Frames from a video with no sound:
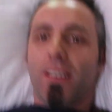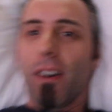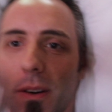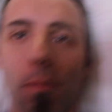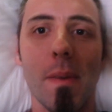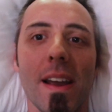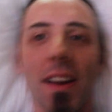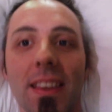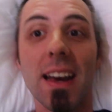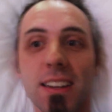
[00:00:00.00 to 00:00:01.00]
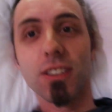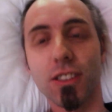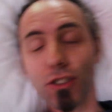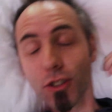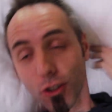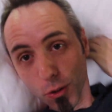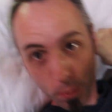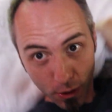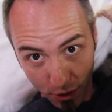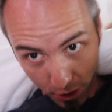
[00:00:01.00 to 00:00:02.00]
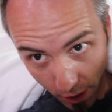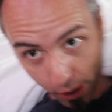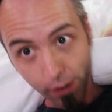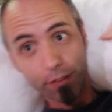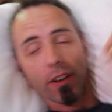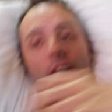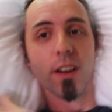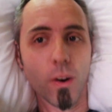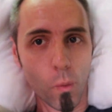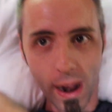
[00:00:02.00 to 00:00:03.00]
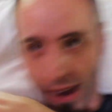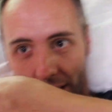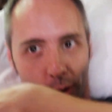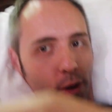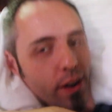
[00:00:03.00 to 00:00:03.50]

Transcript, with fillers: oh man, that is super soft. Wow.